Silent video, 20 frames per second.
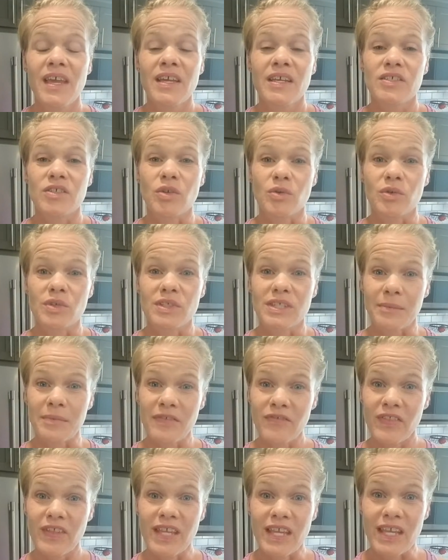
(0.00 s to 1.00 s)
So some
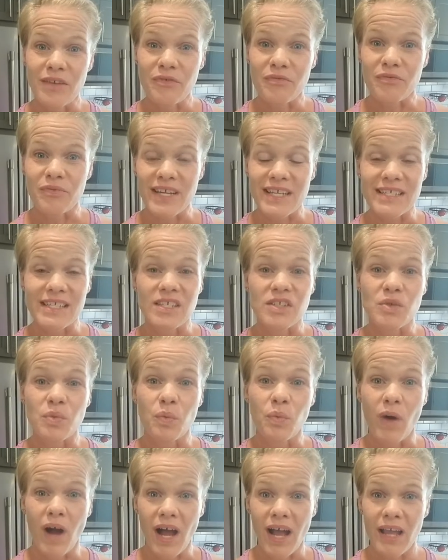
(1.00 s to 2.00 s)
of the reasons
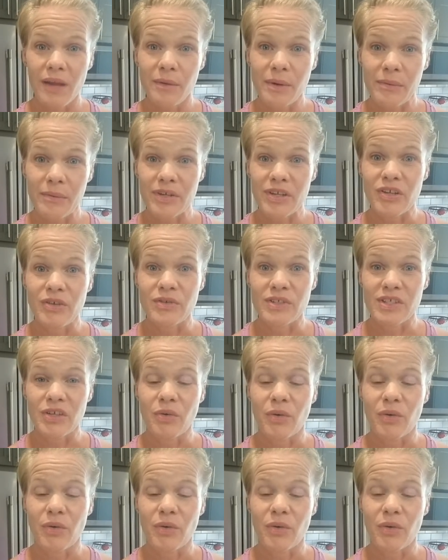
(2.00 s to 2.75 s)
why we would use an